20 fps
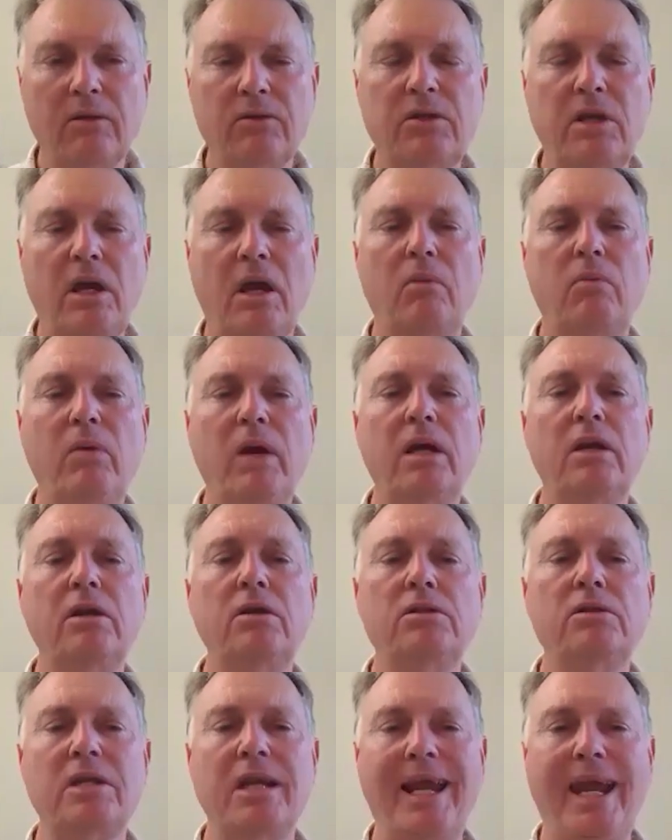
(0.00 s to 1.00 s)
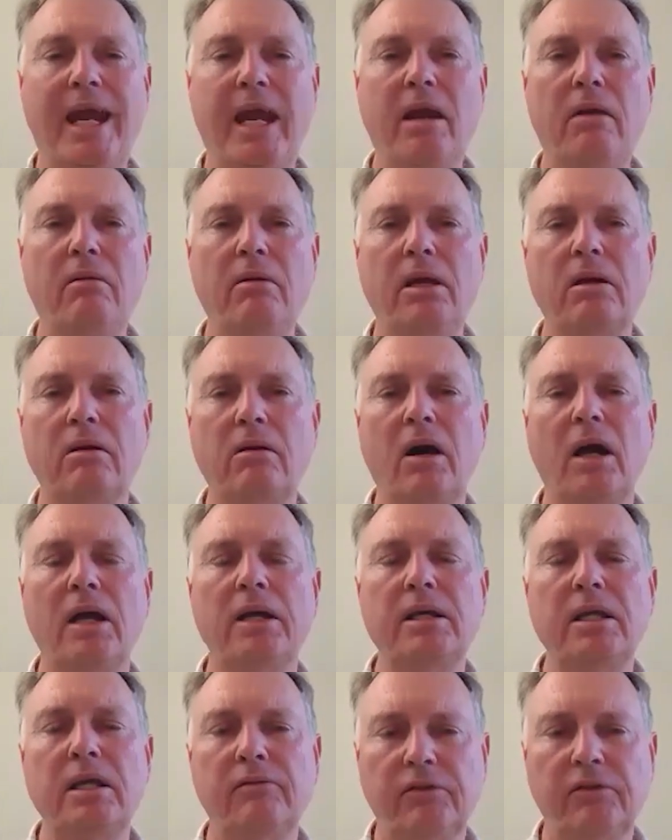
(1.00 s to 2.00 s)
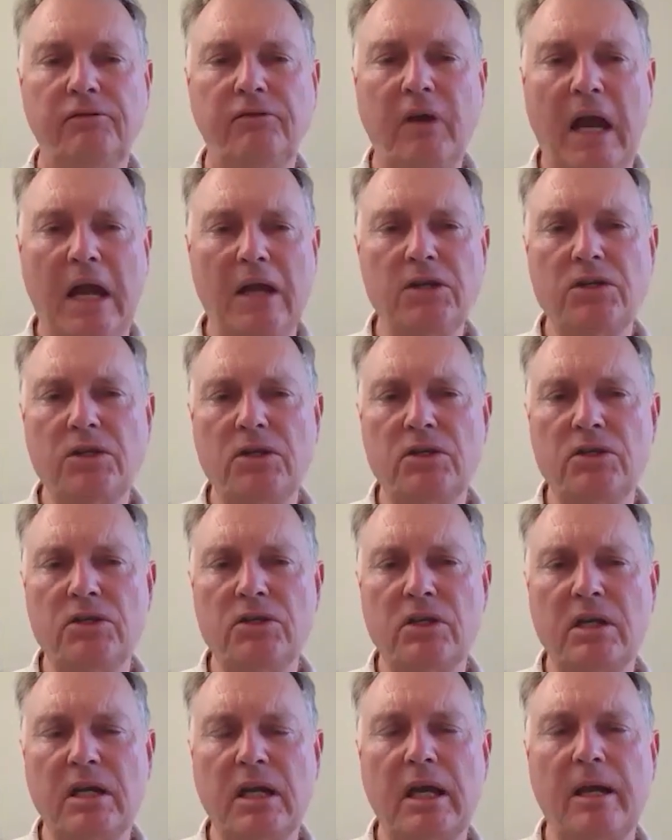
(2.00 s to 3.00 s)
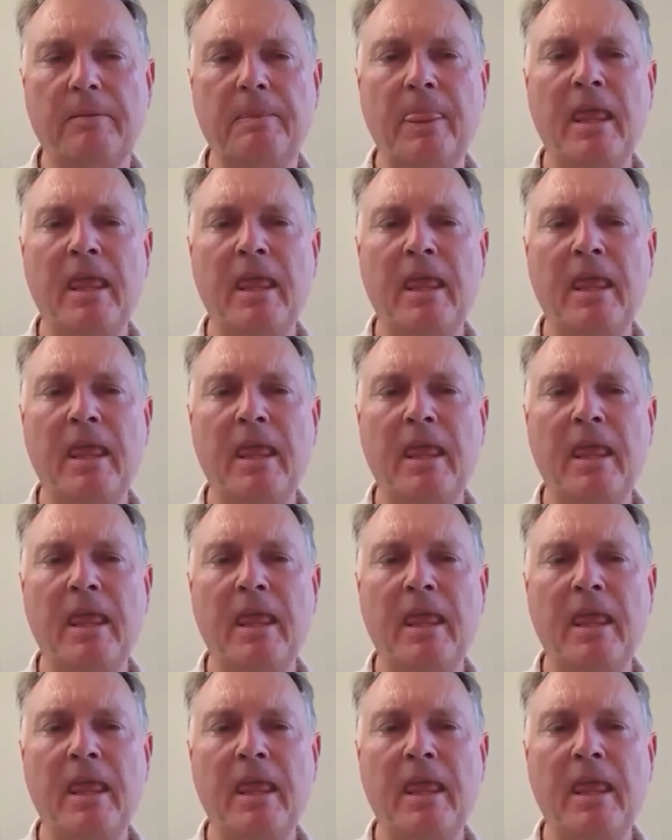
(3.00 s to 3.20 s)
So we're going to use an area idea for fractions today,